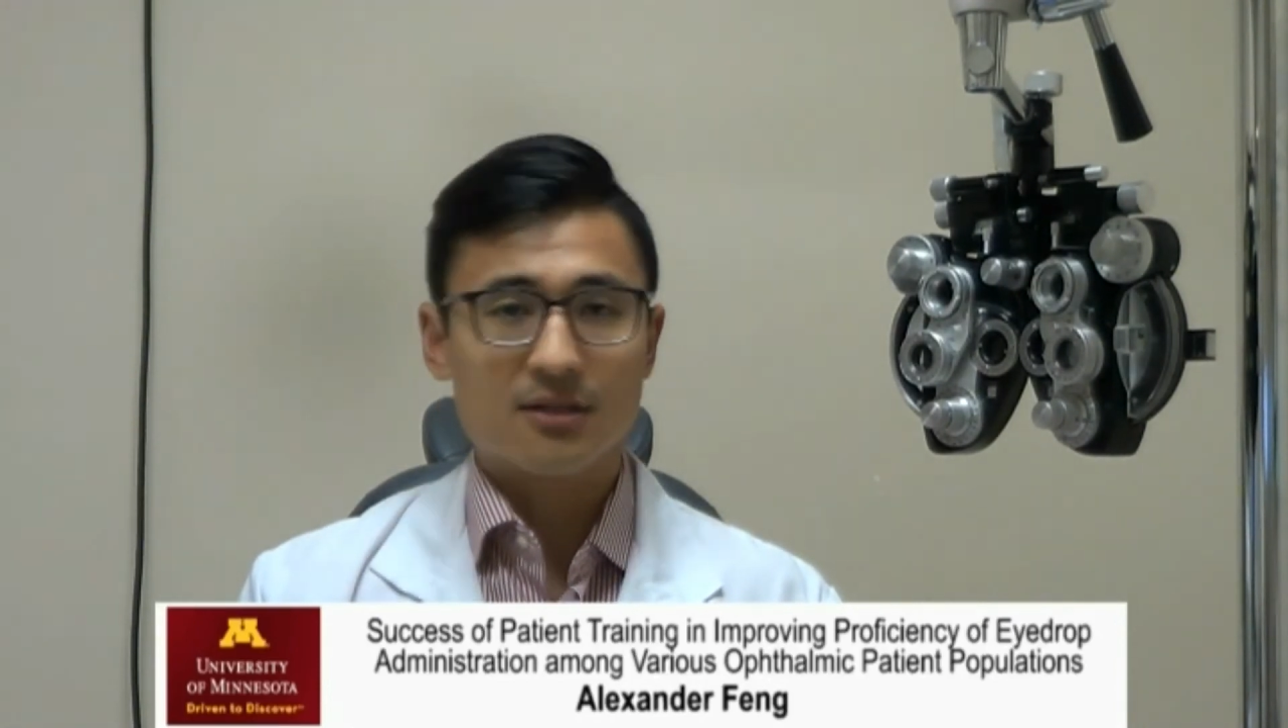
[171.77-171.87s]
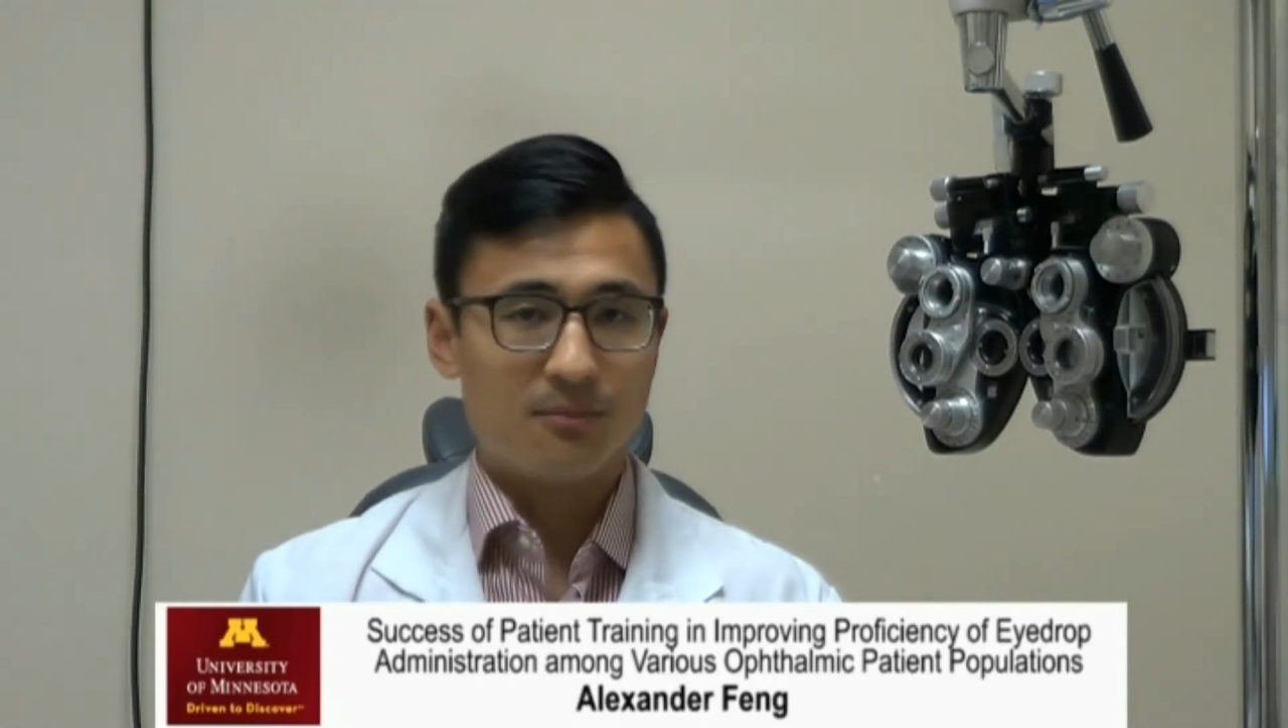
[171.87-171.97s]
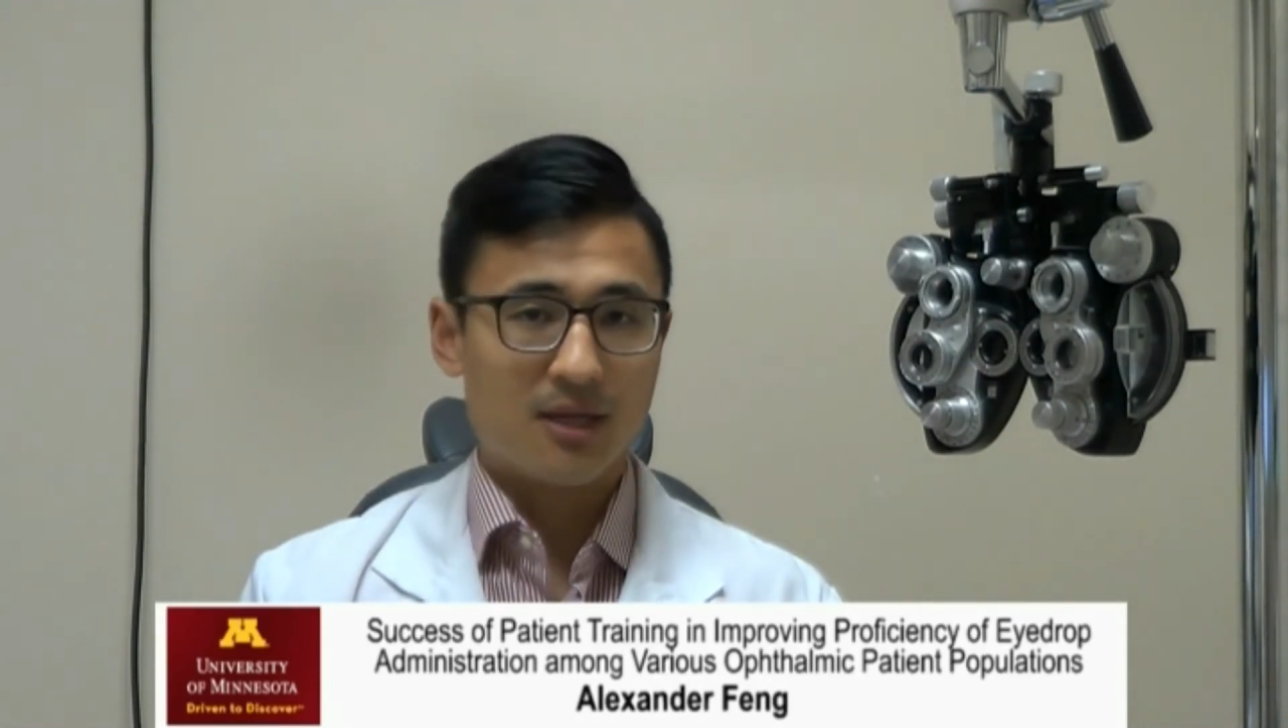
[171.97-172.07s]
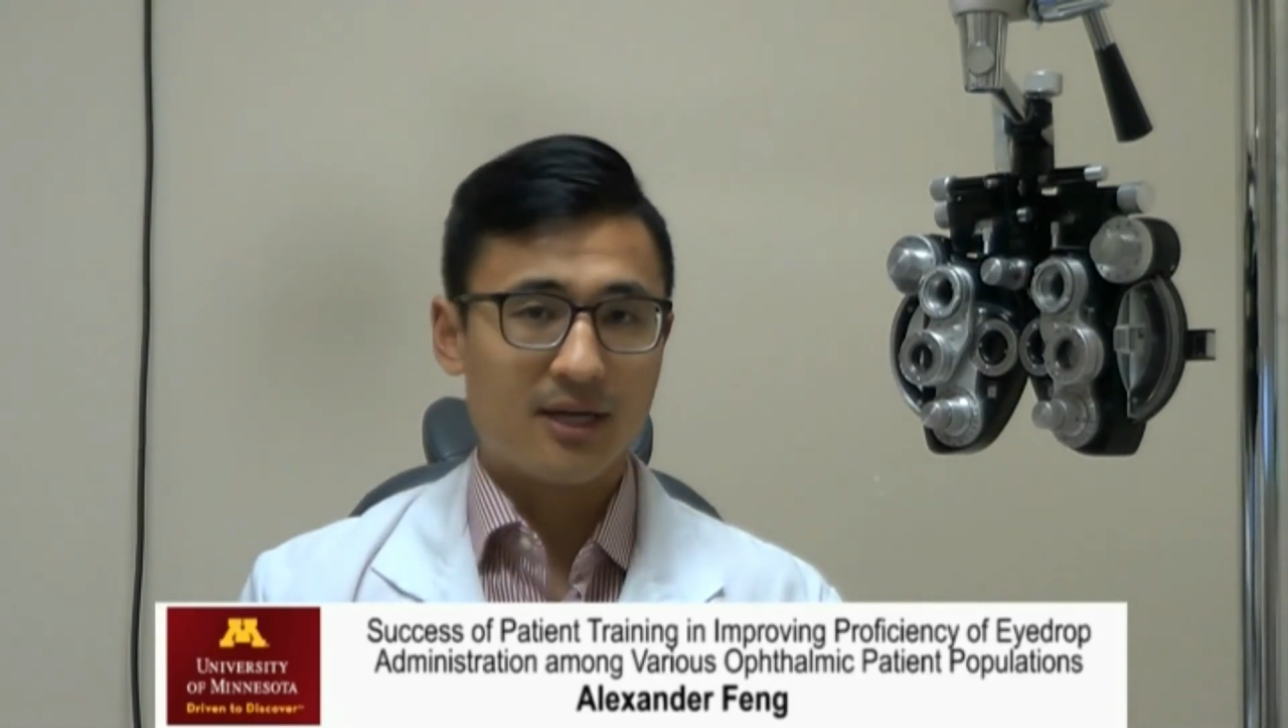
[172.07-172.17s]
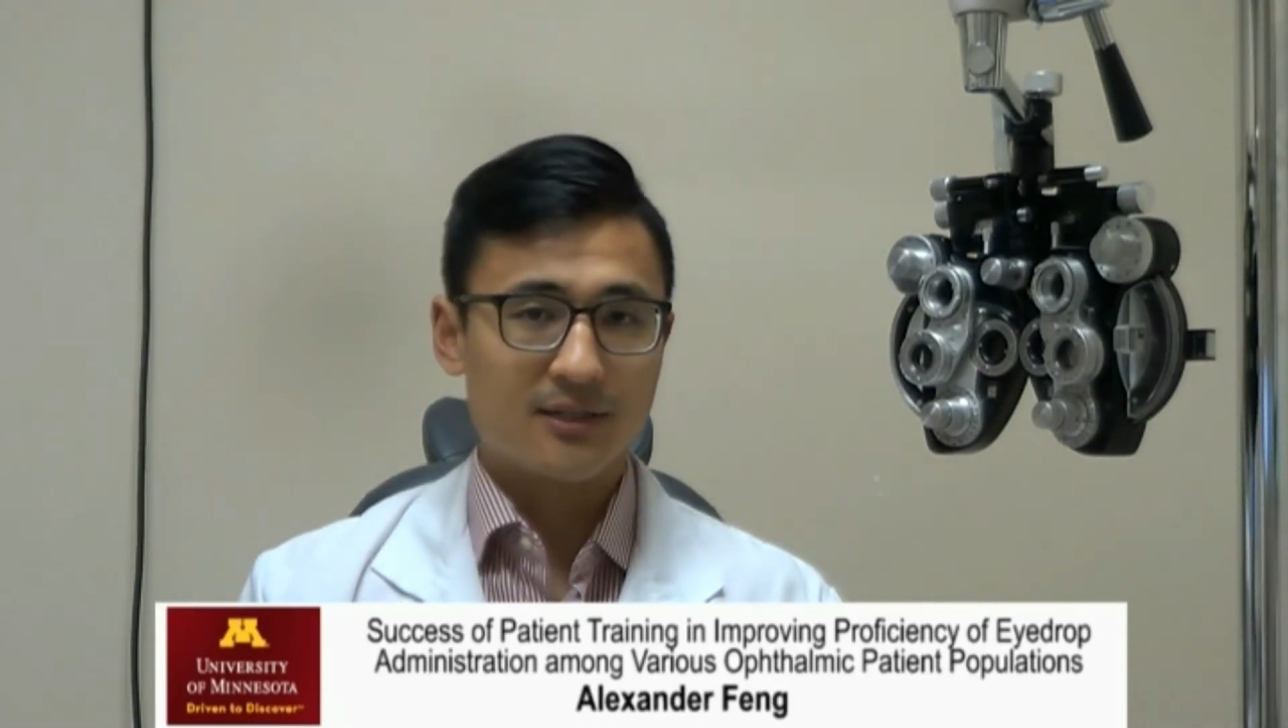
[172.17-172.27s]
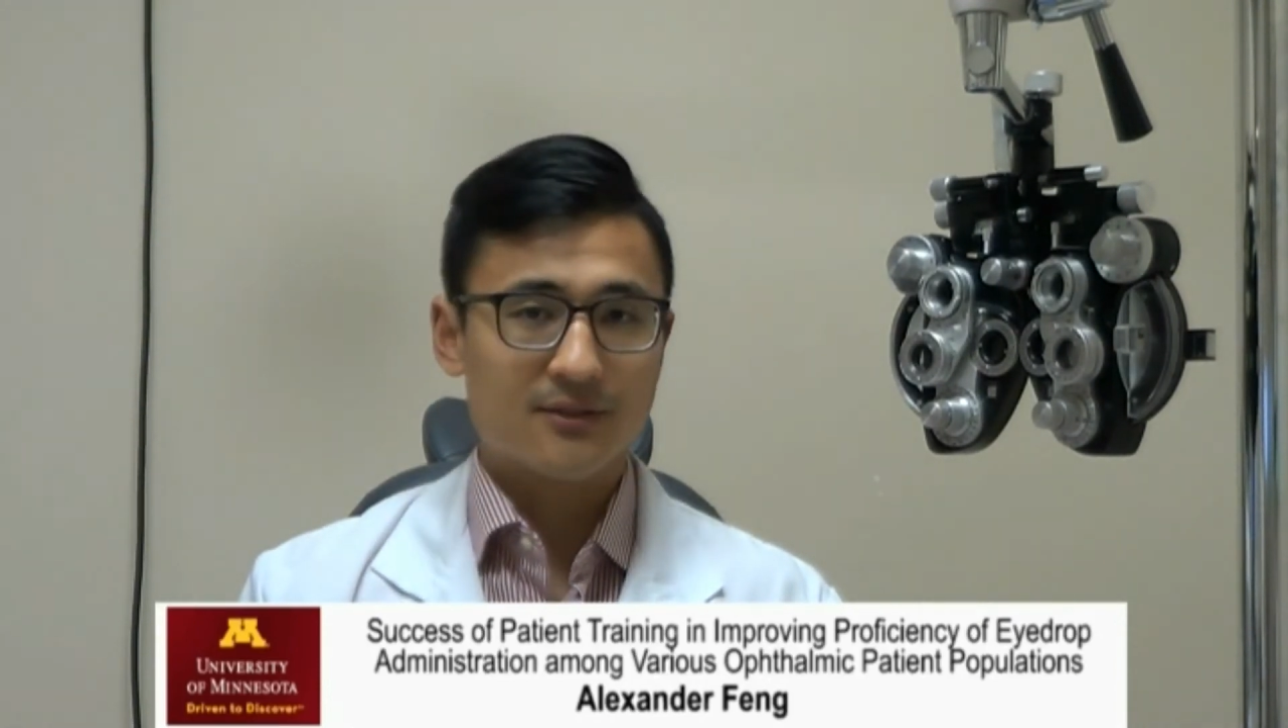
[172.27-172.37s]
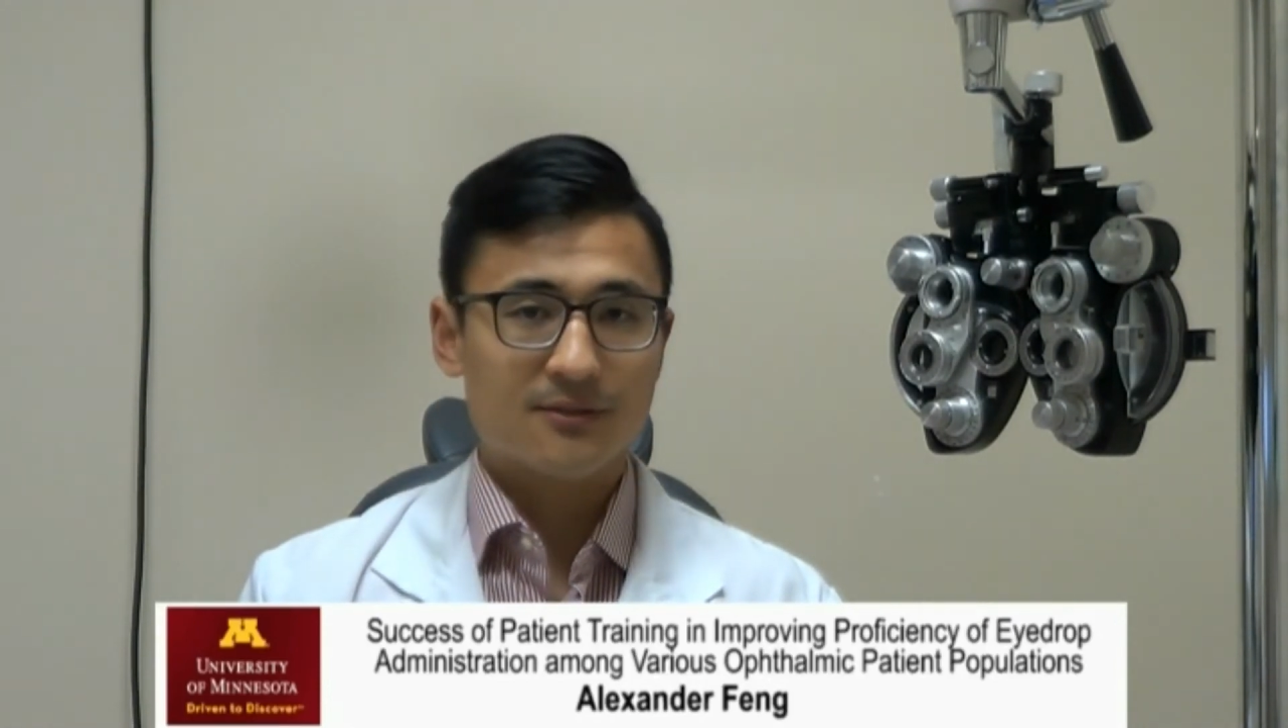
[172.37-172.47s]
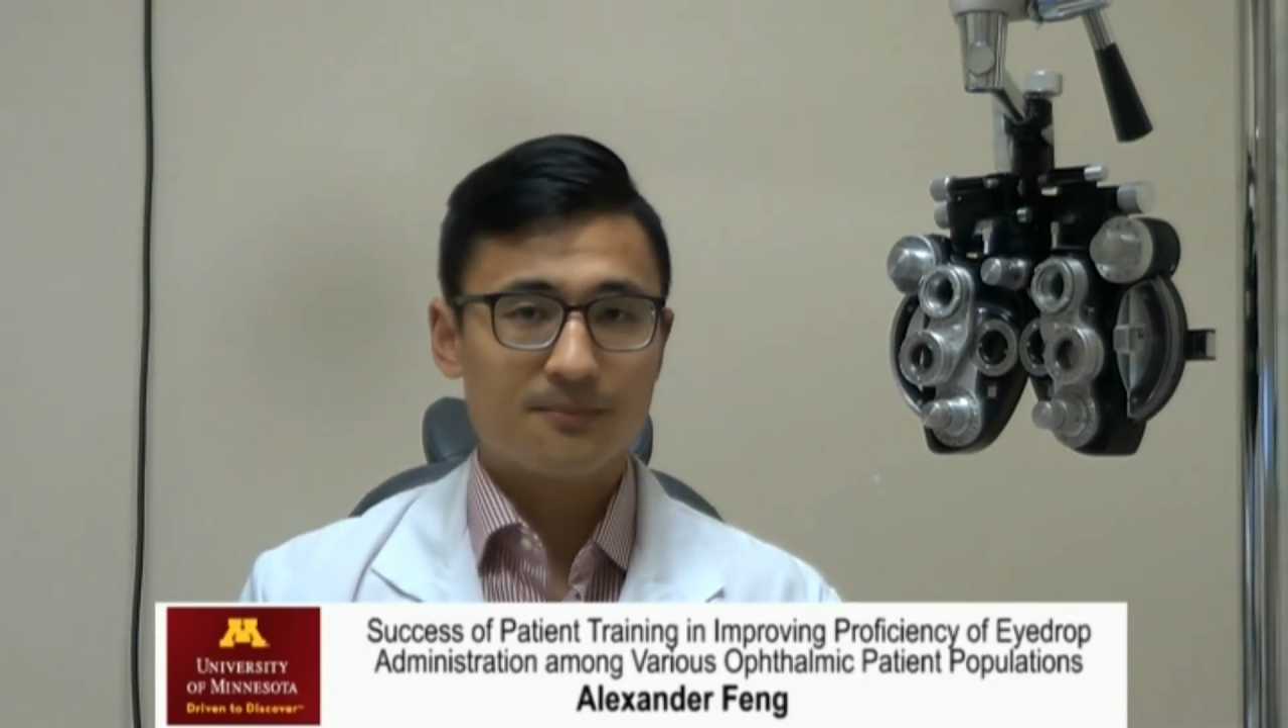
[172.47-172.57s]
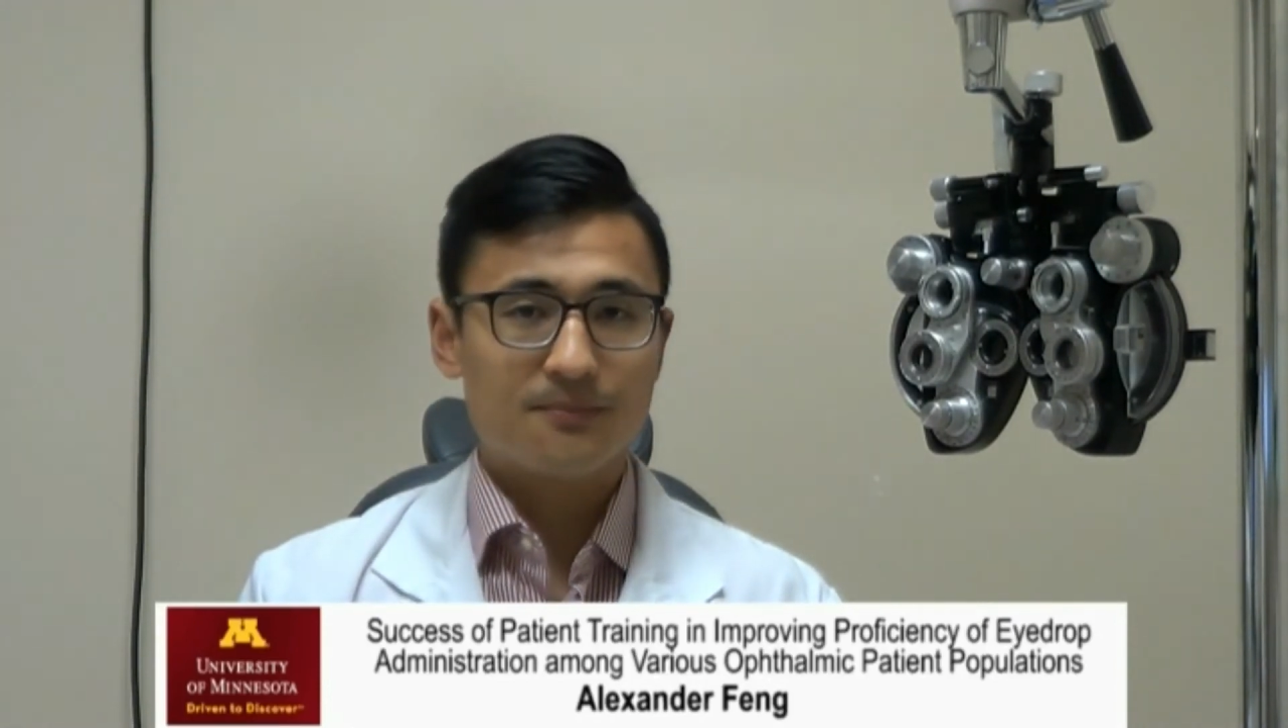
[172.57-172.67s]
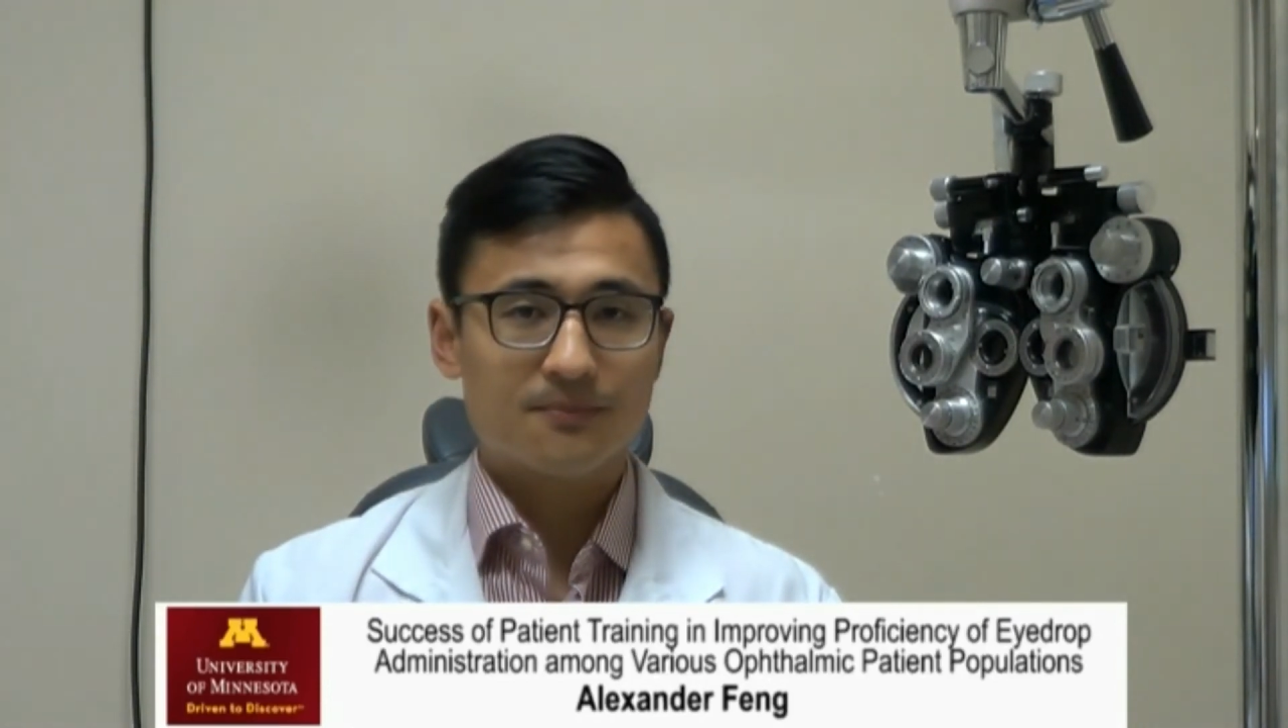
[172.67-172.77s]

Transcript: compliance.